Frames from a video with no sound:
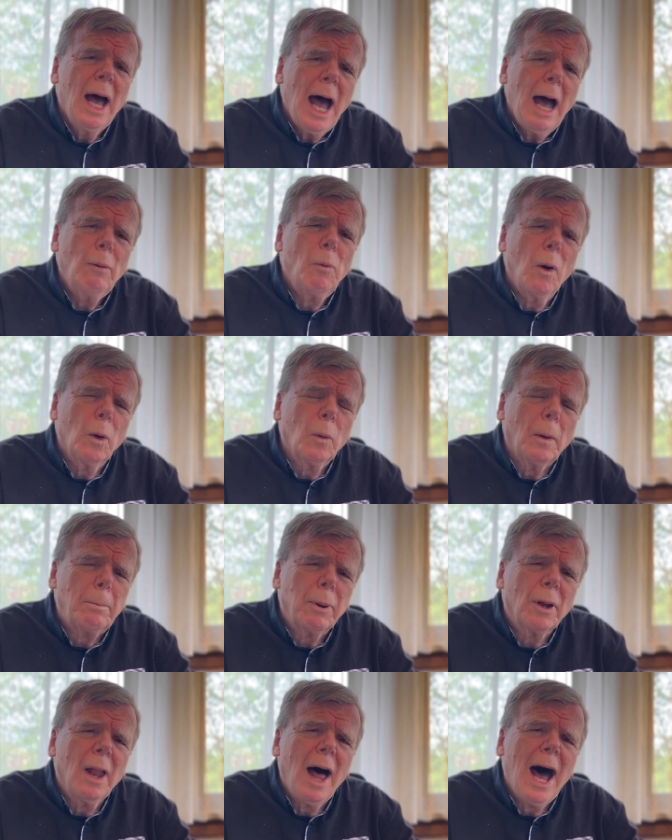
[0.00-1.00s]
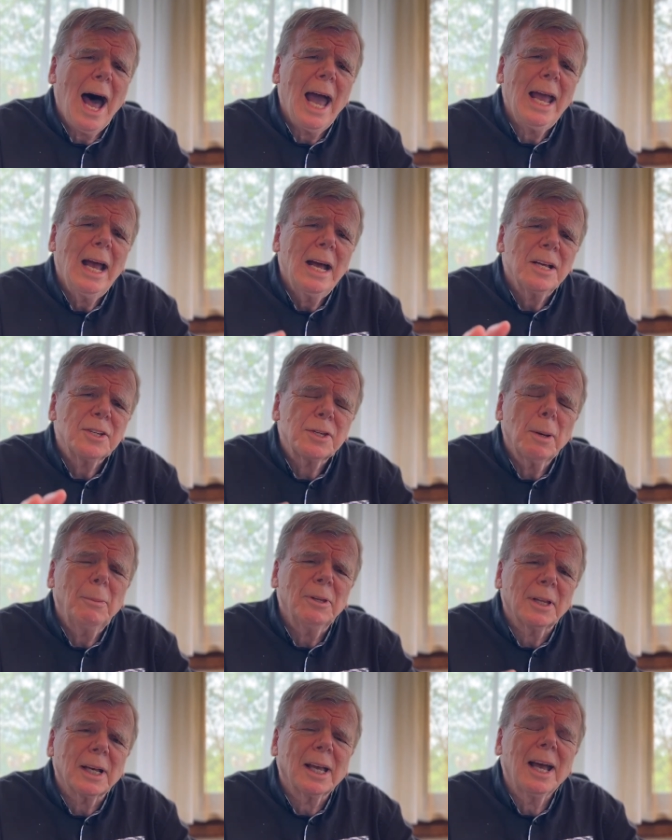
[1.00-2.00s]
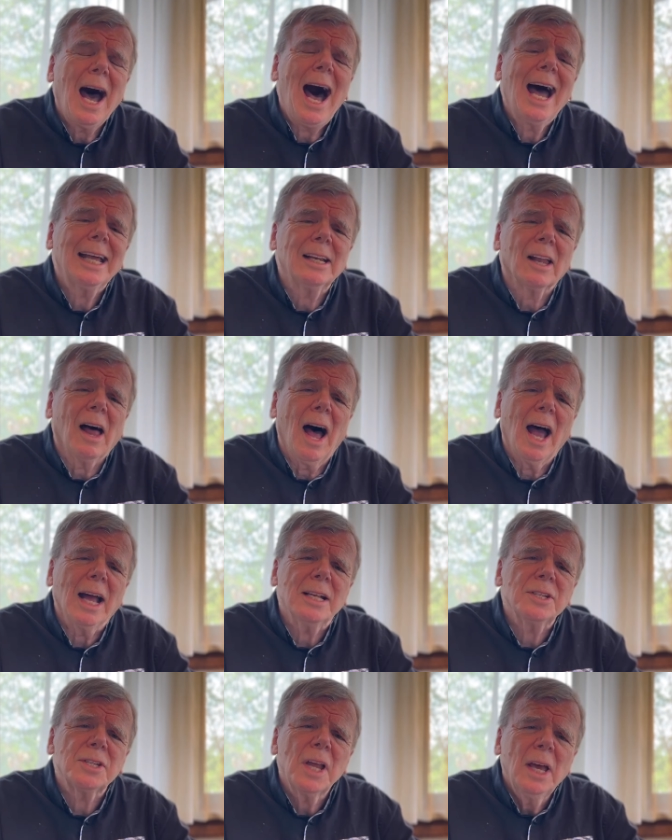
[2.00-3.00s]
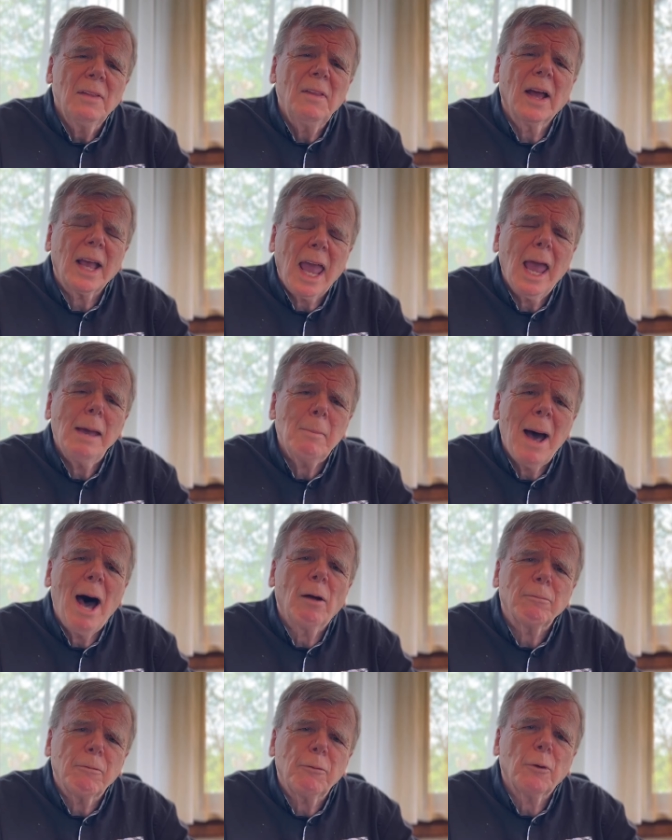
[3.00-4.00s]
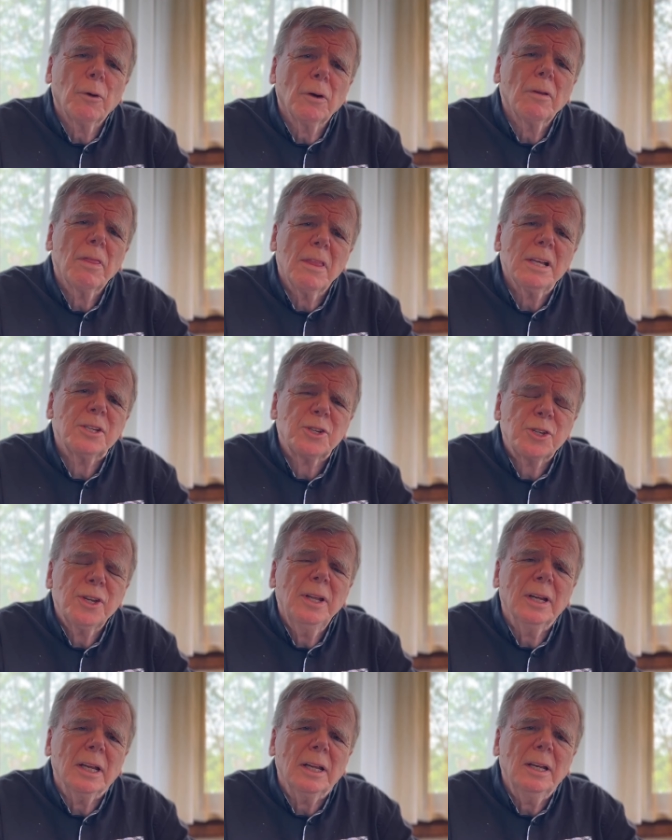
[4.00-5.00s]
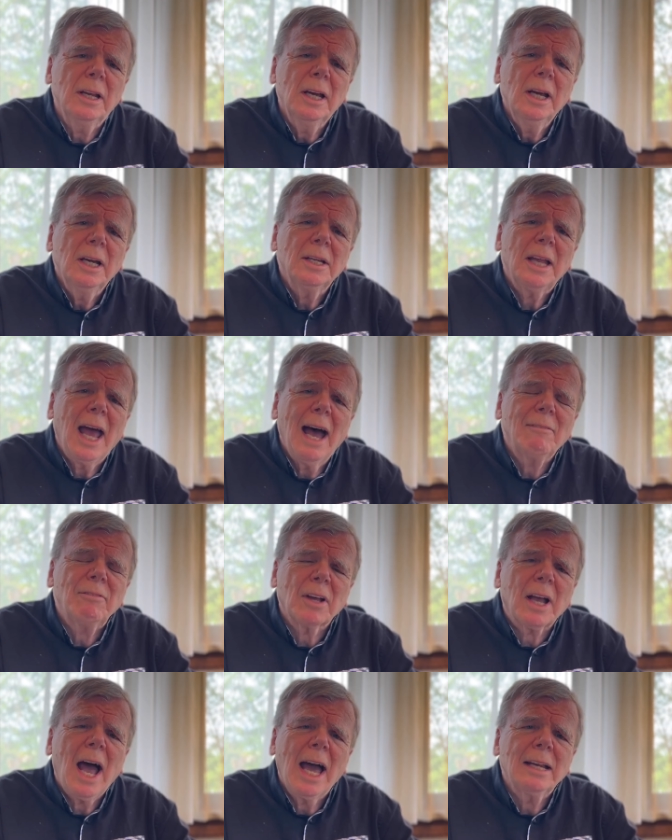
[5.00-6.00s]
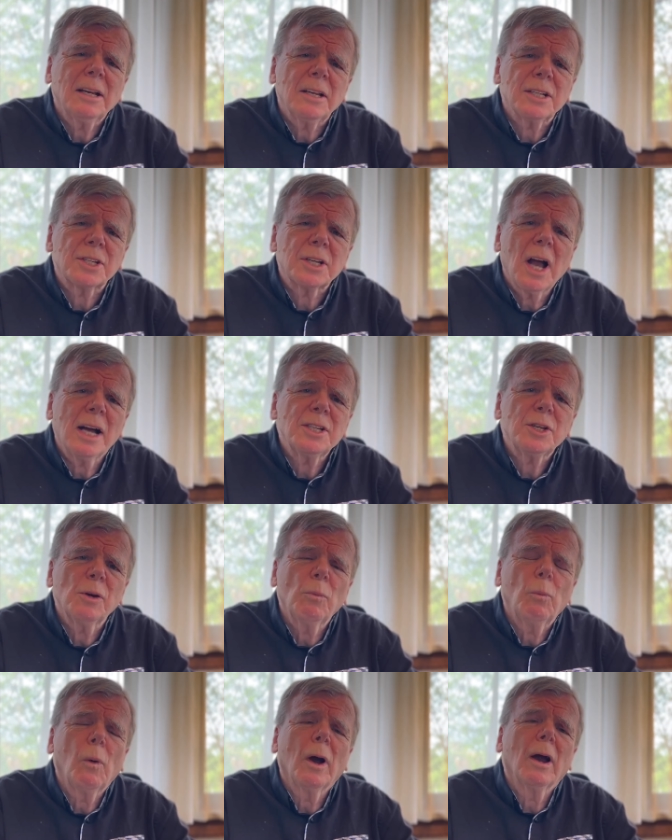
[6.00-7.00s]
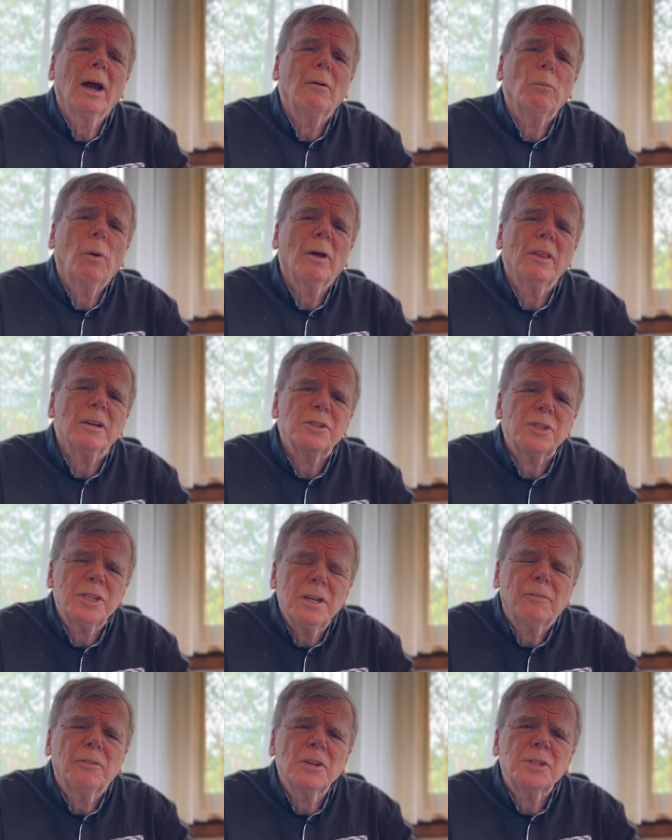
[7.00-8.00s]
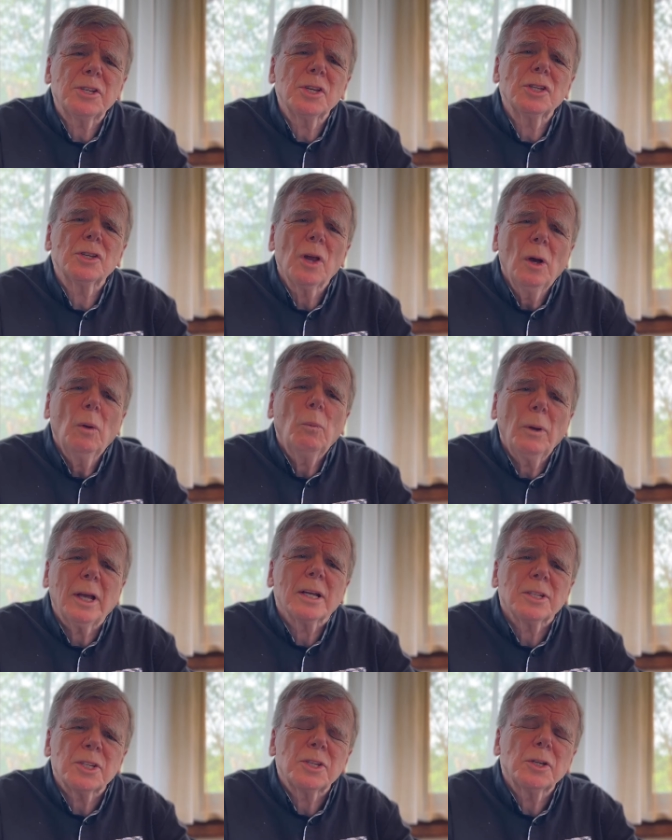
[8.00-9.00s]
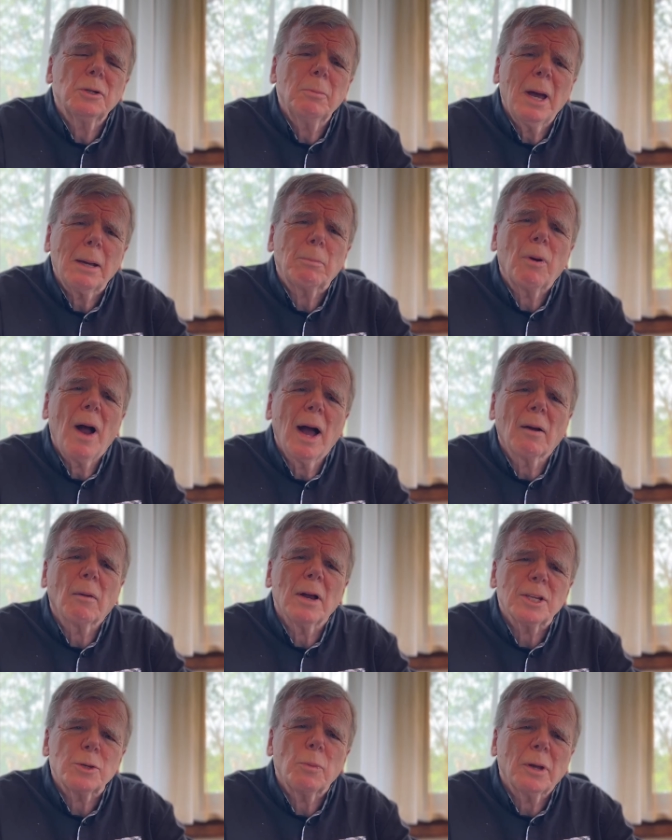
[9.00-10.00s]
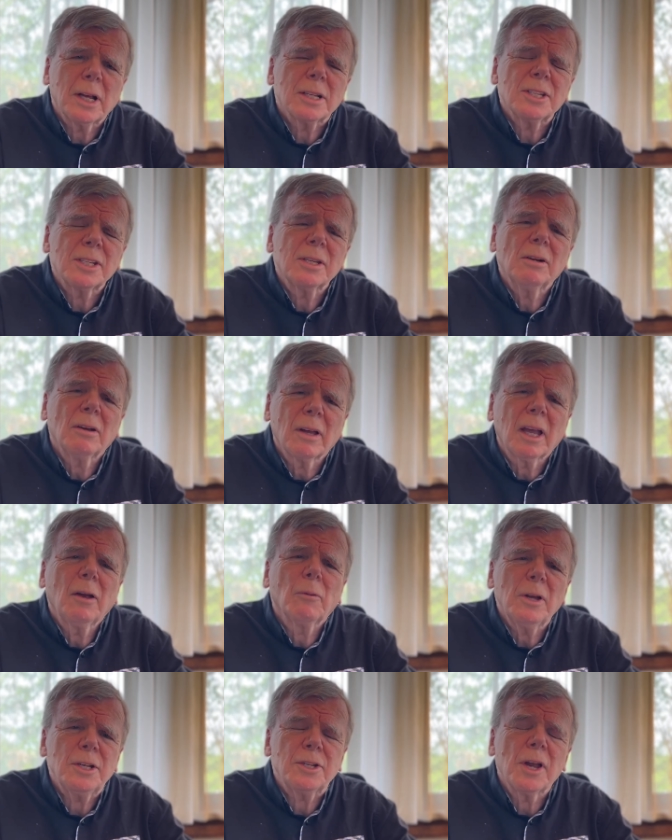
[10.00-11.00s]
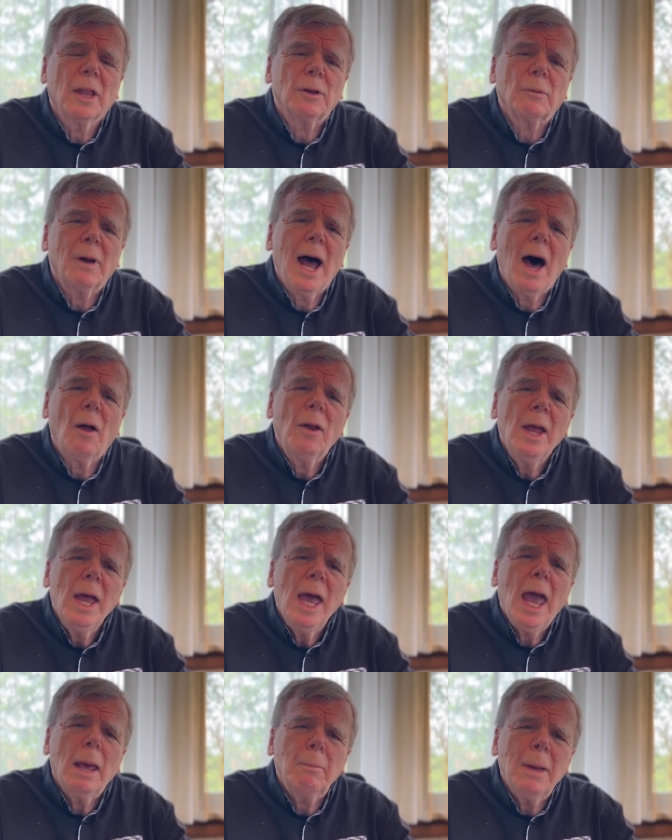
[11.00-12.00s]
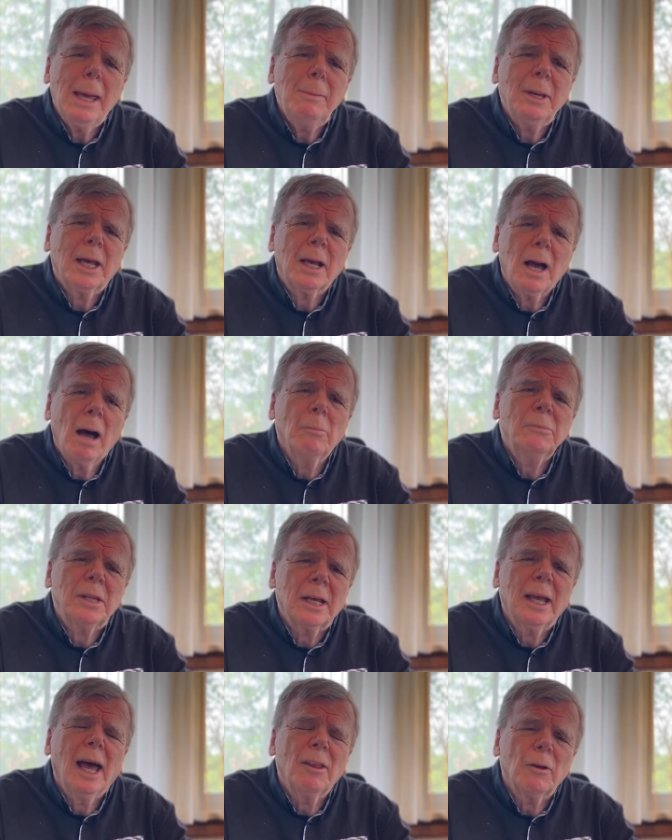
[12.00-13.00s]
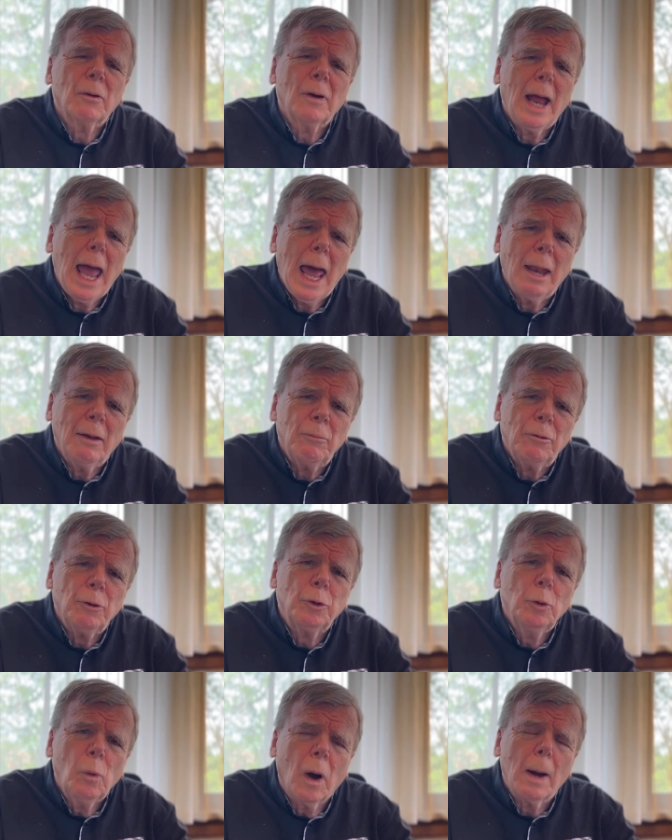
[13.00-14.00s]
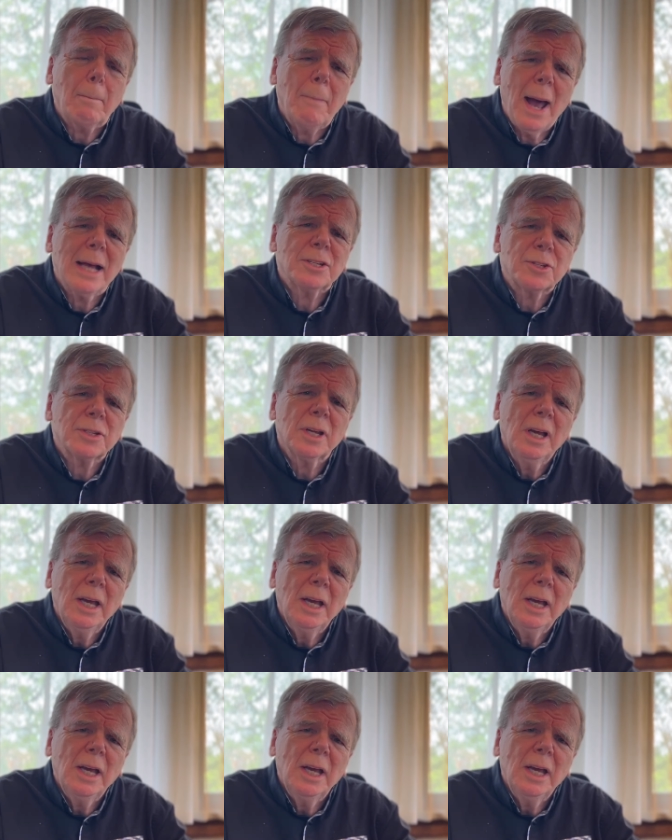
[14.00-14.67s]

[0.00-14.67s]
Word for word: I want to apply some of the guidelines that came out for this synod to have the kind of discussion where, where there's differences, we can still make progress, we can still hear each other out, and maybe come together and do our best